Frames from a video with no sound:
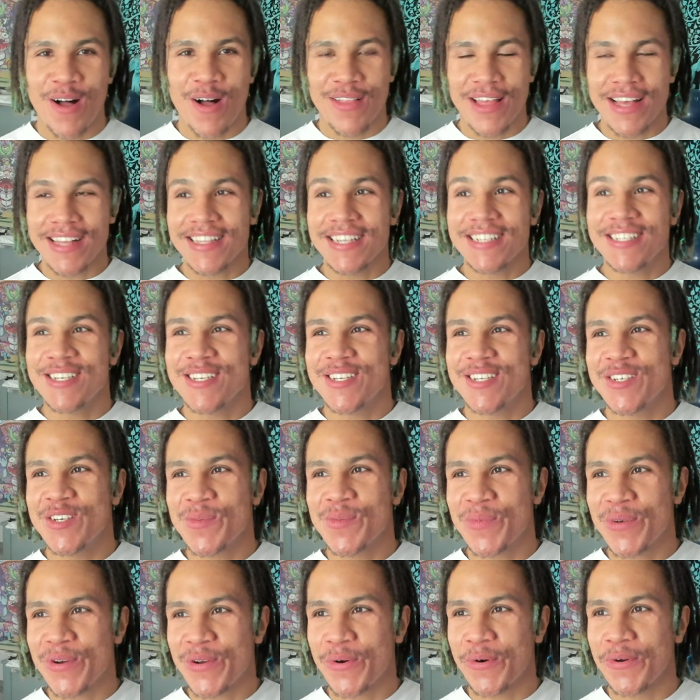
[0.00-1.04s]
Like this is
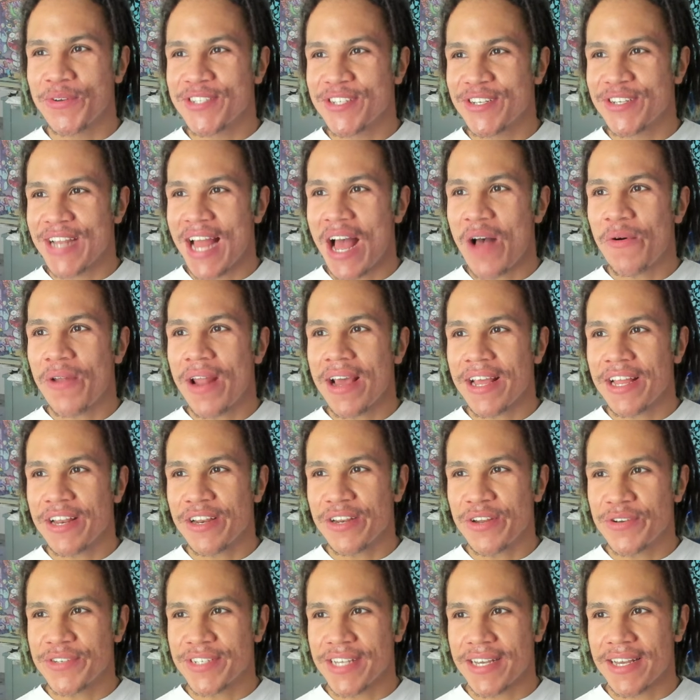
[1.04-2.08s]
super cool. So now what I can
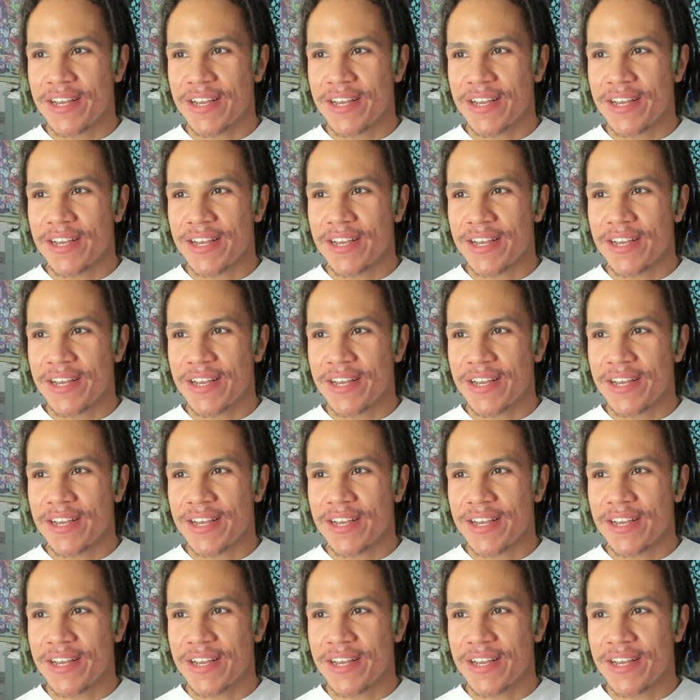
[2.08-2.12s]
do is I